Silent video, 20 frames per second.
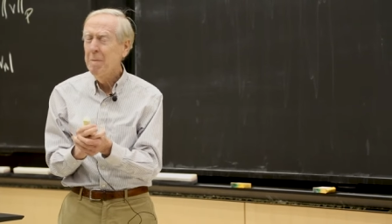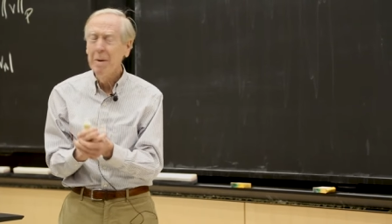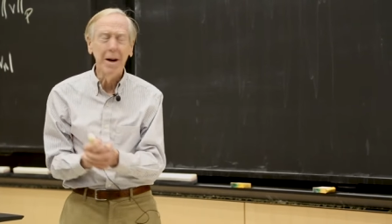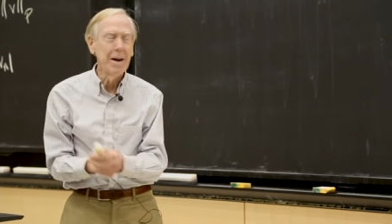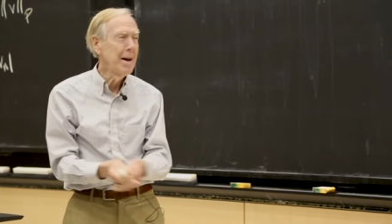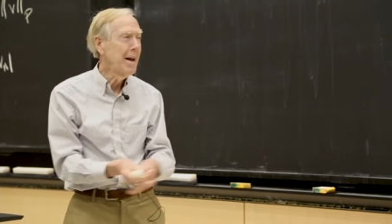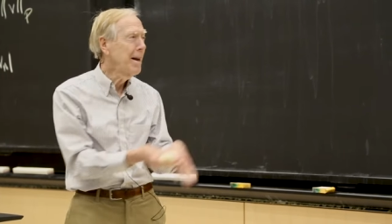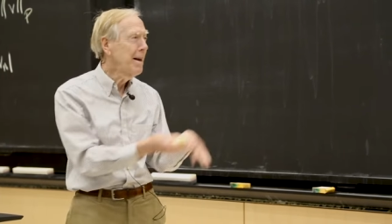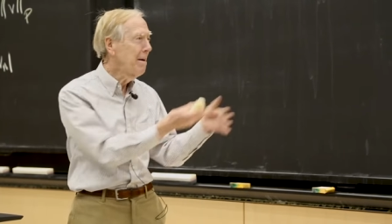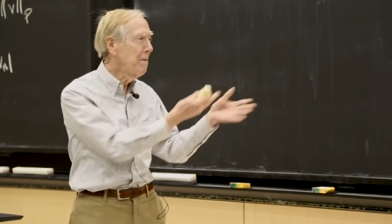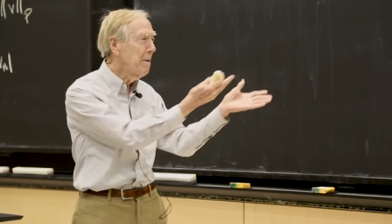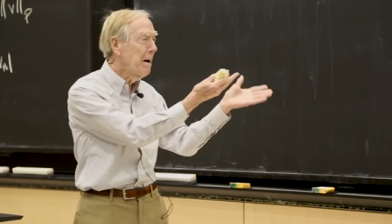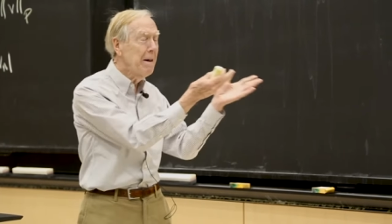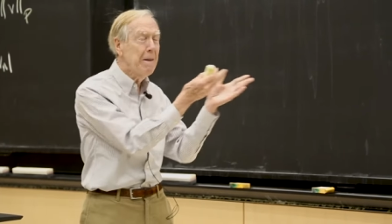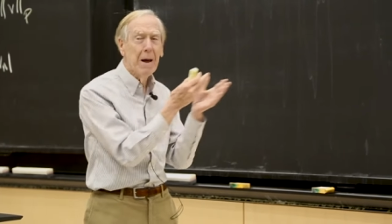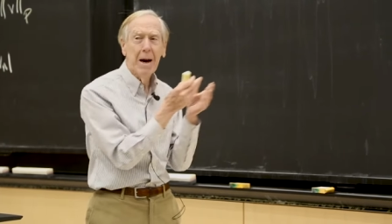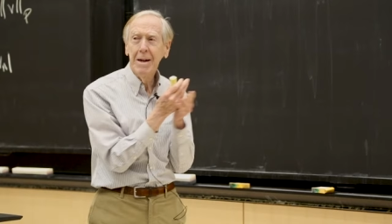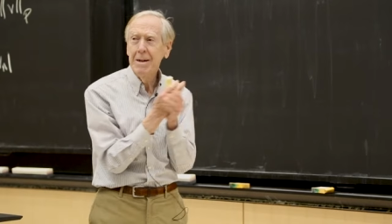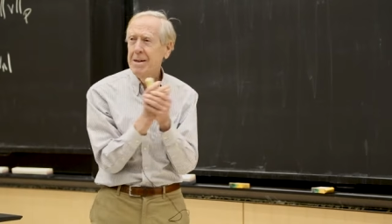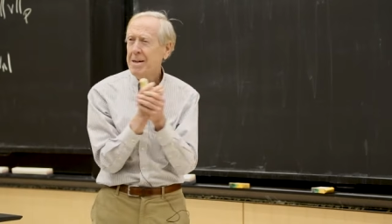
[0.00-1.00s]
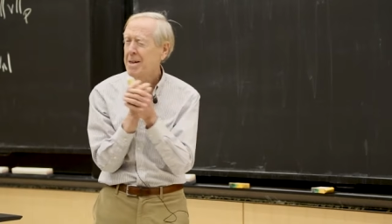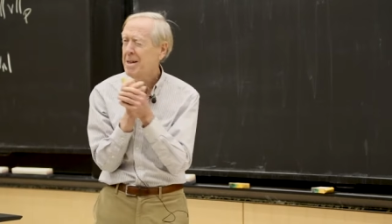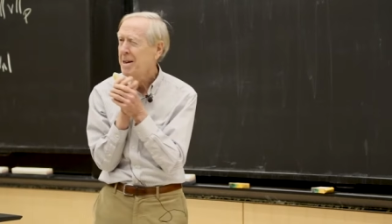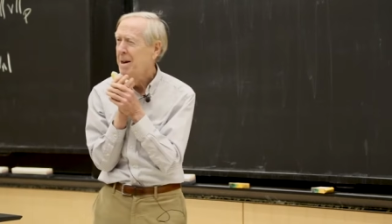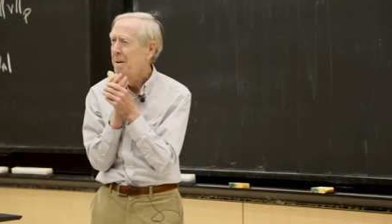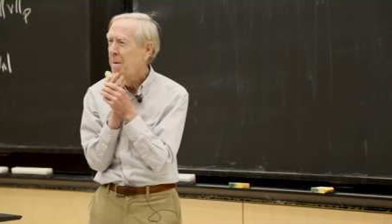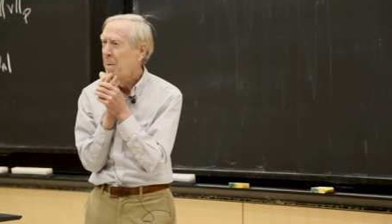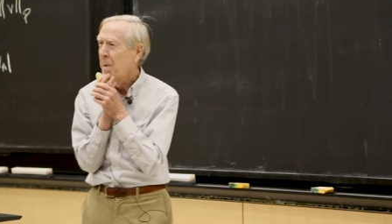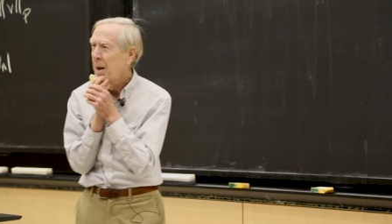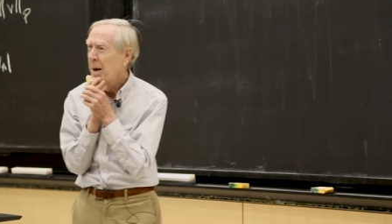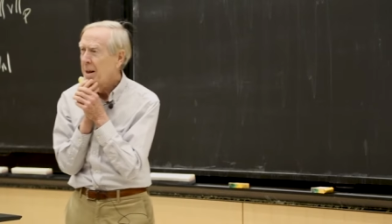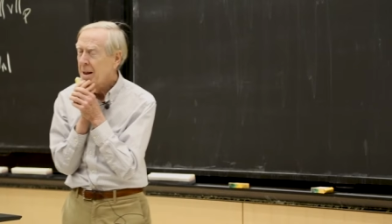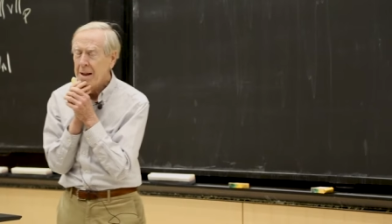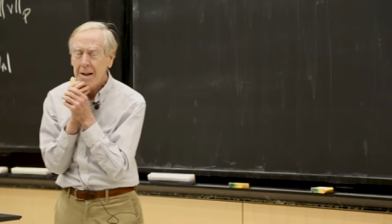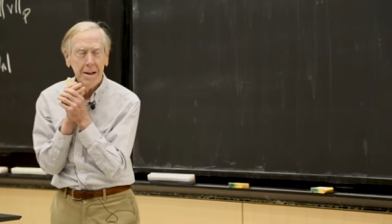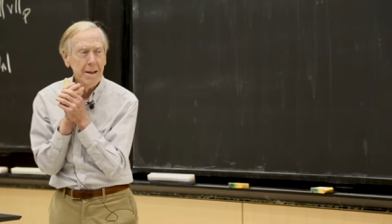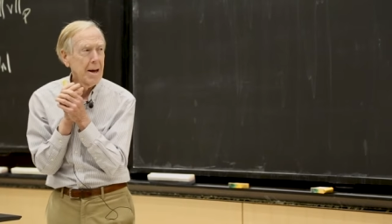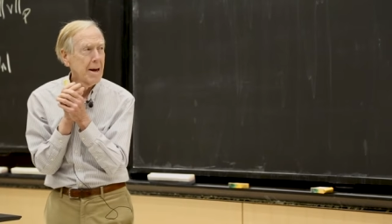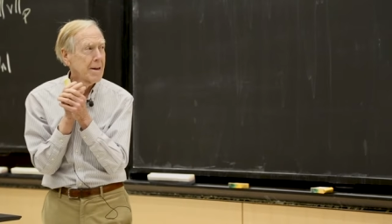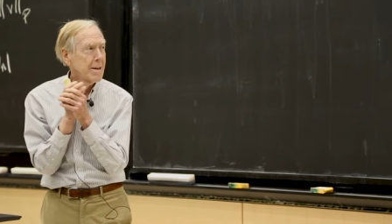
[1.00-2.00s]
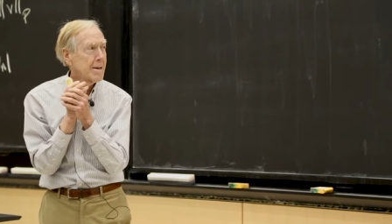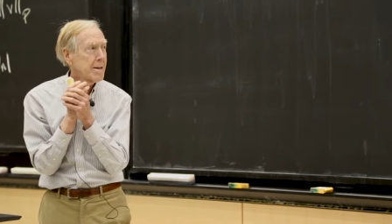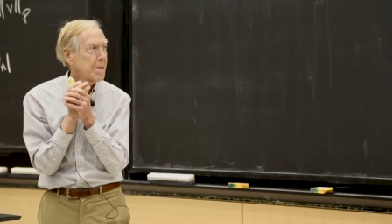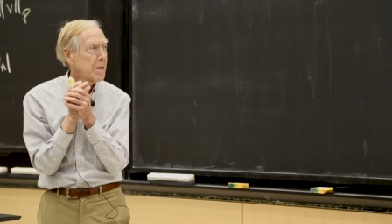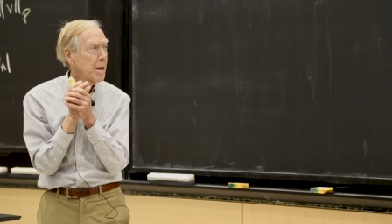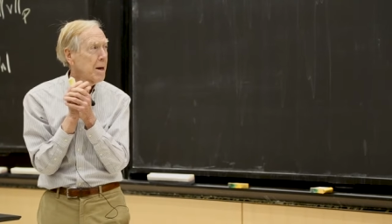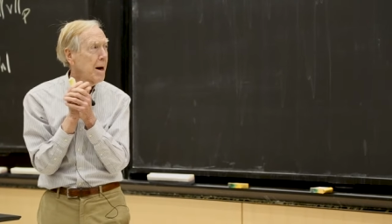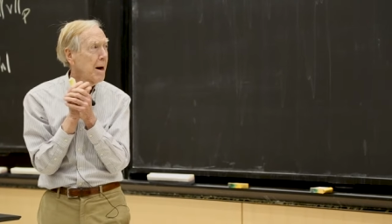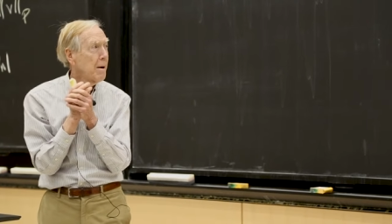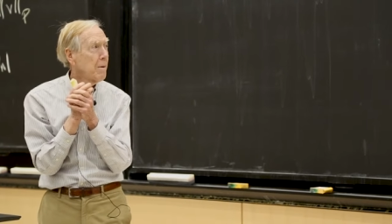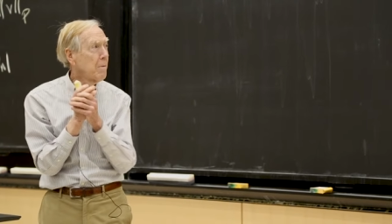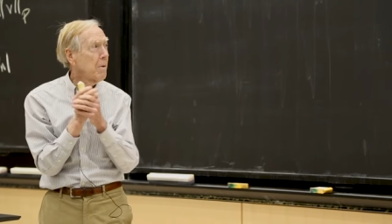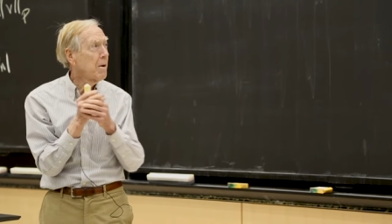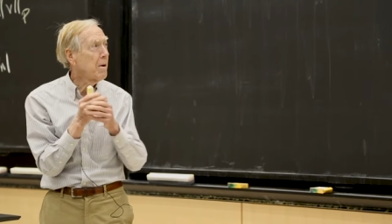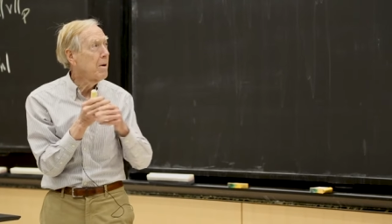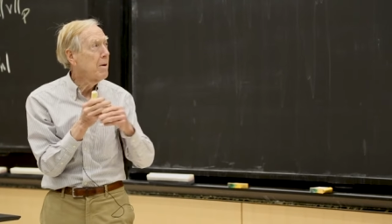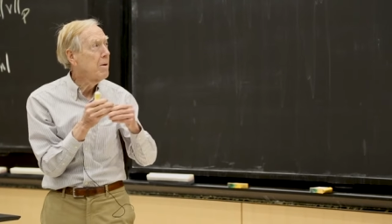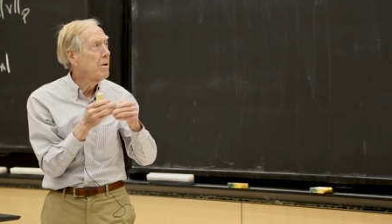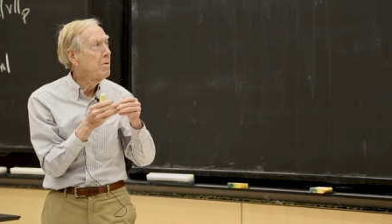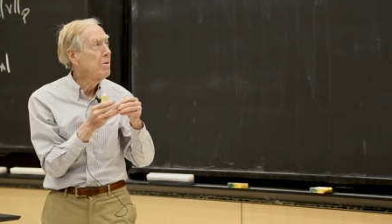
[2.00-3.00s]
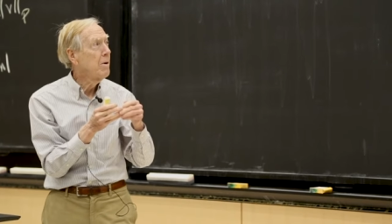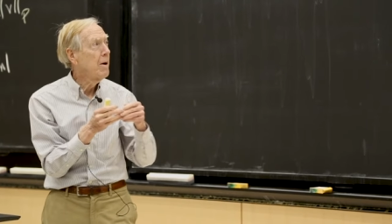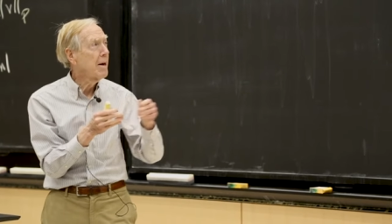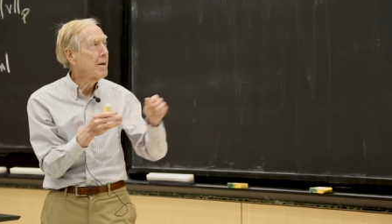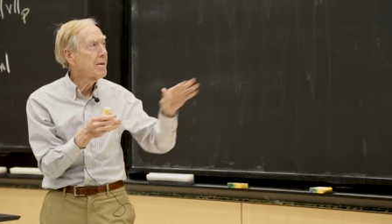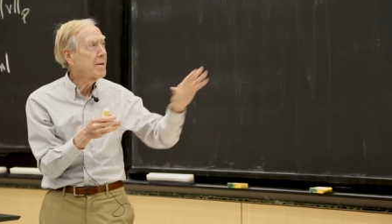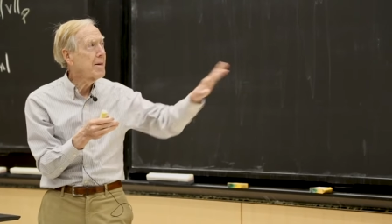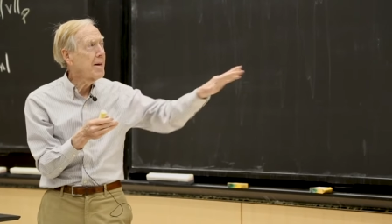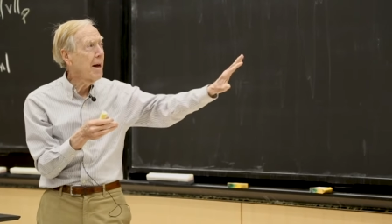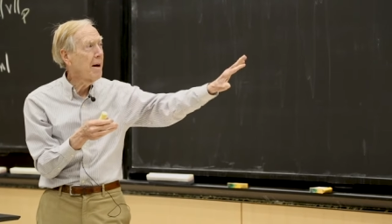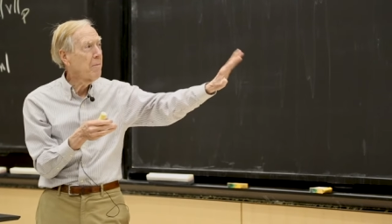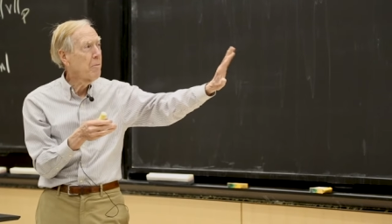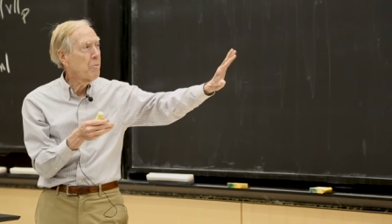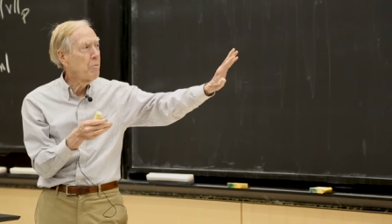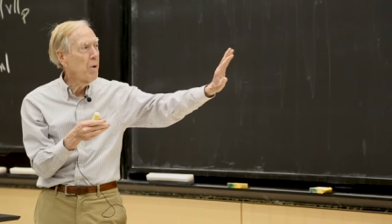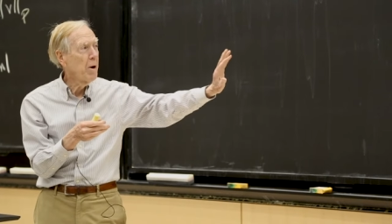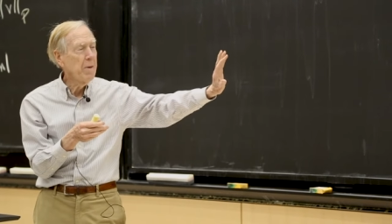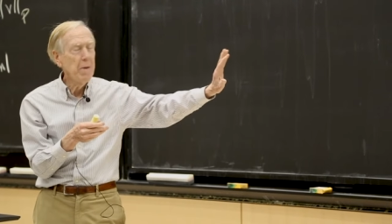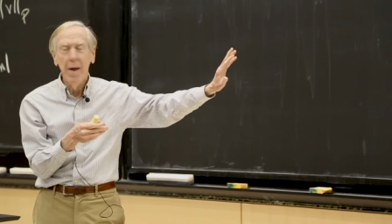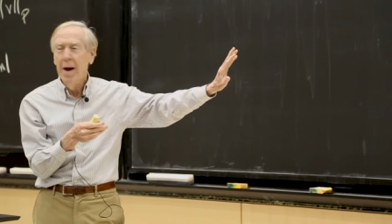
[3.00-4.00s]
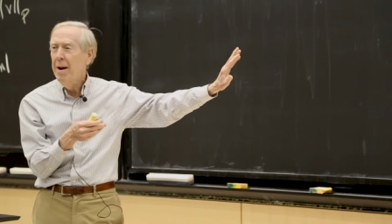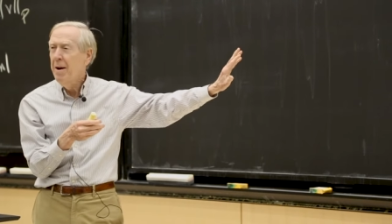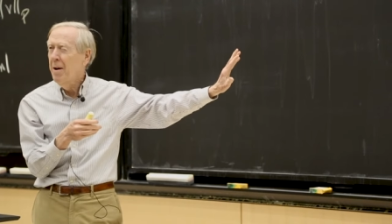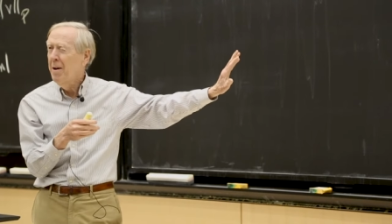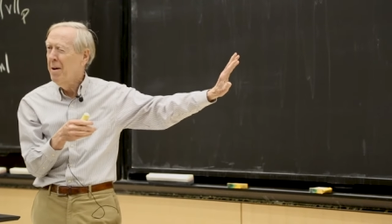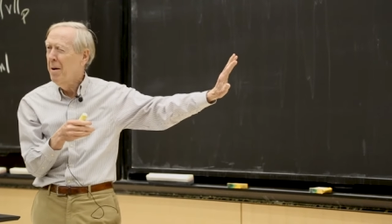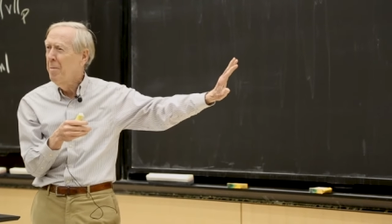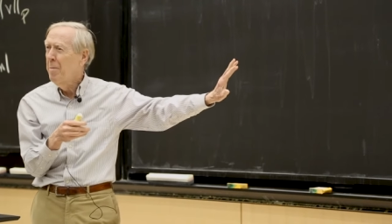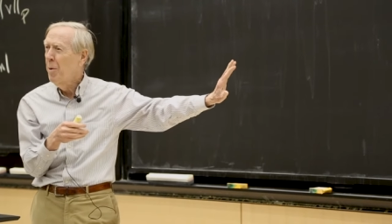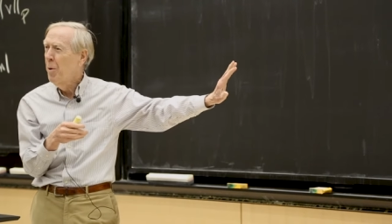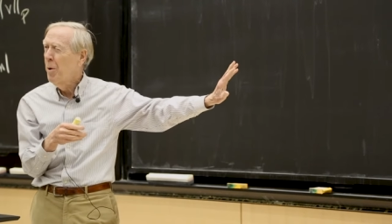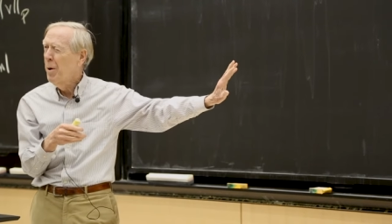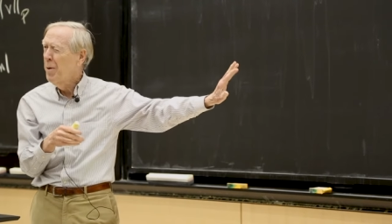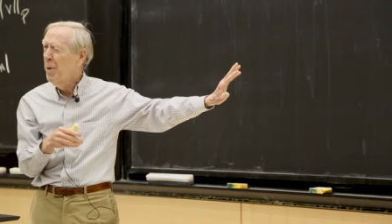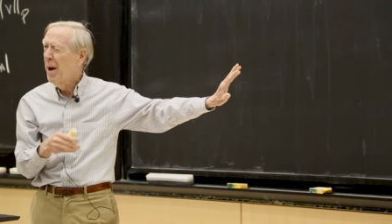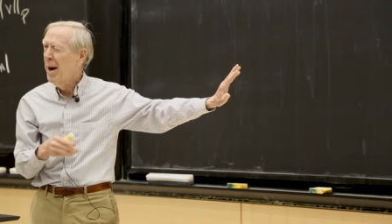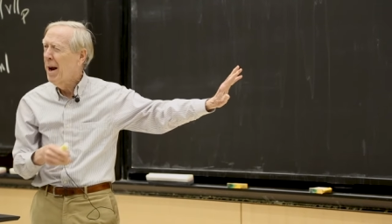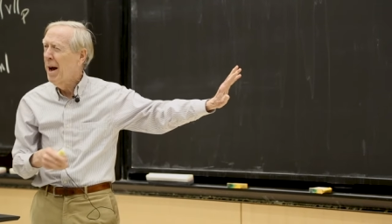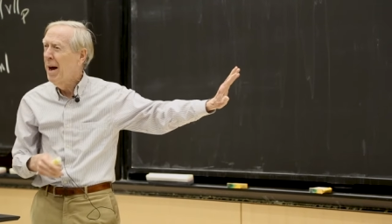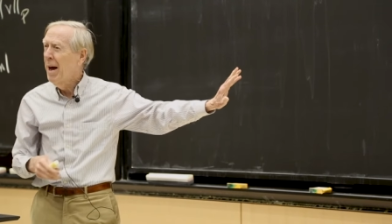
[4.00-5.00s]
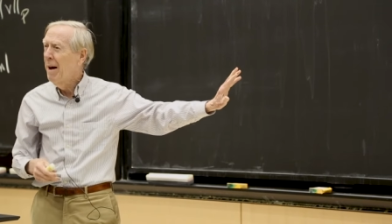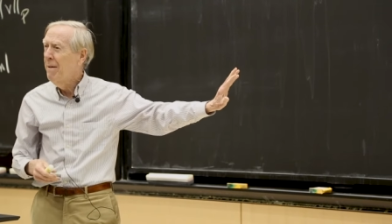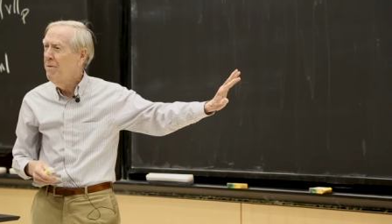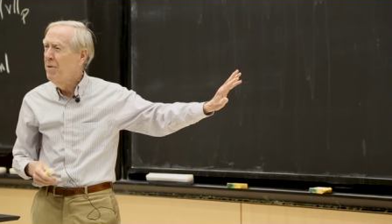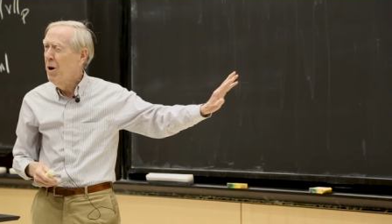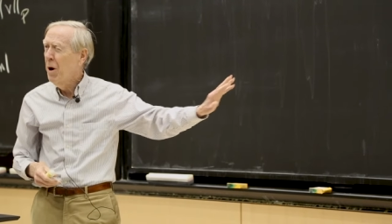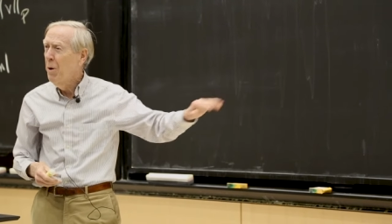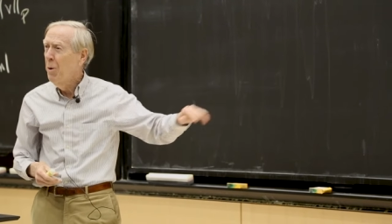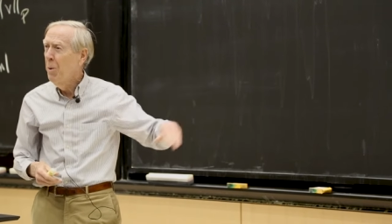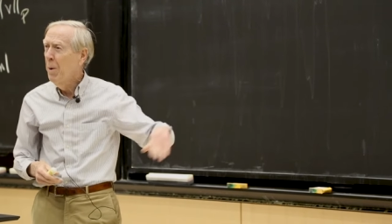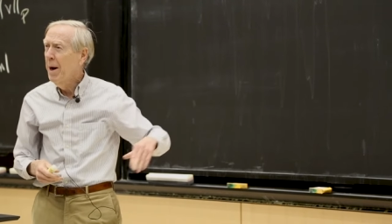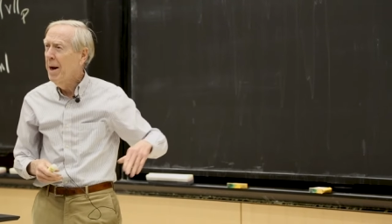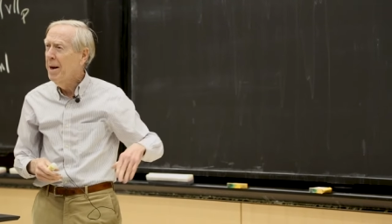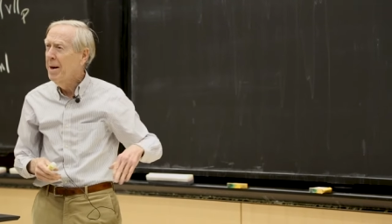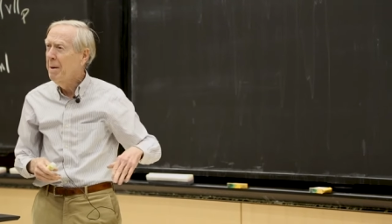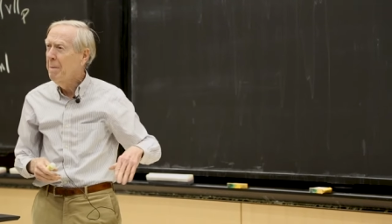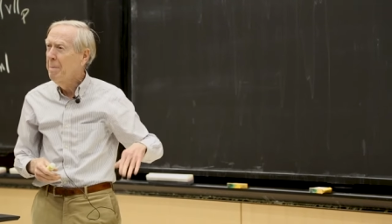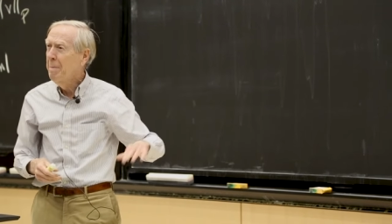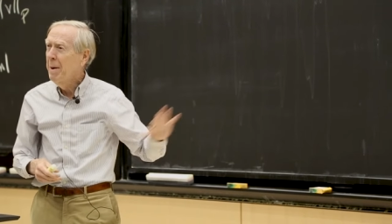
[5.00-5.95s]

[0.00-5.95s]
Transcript: But anyway, that's, that's uh, I, I see. I've written that on a board that I have no way to